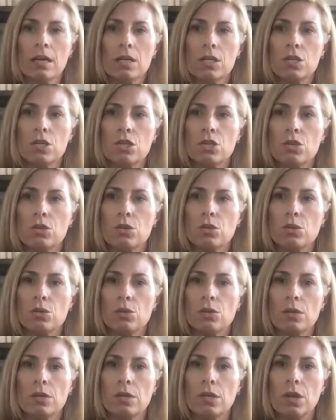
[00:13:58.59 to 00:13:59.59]

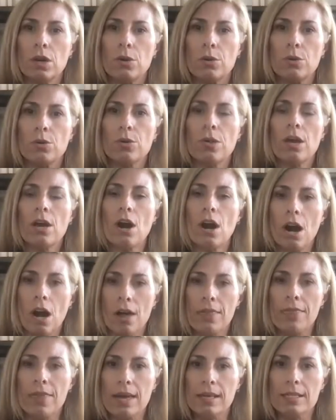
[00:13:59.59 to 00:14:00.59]
to who they are
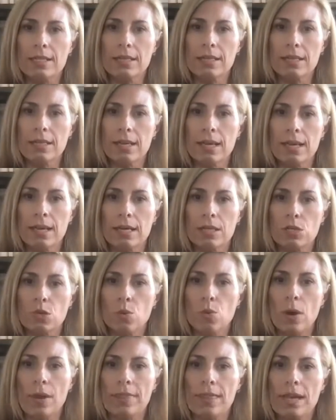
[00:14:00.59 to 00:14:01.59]
authentically, to
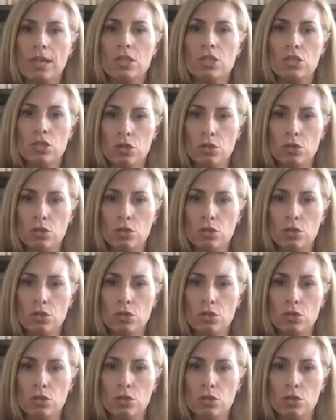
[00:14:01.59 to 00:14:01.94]
what they do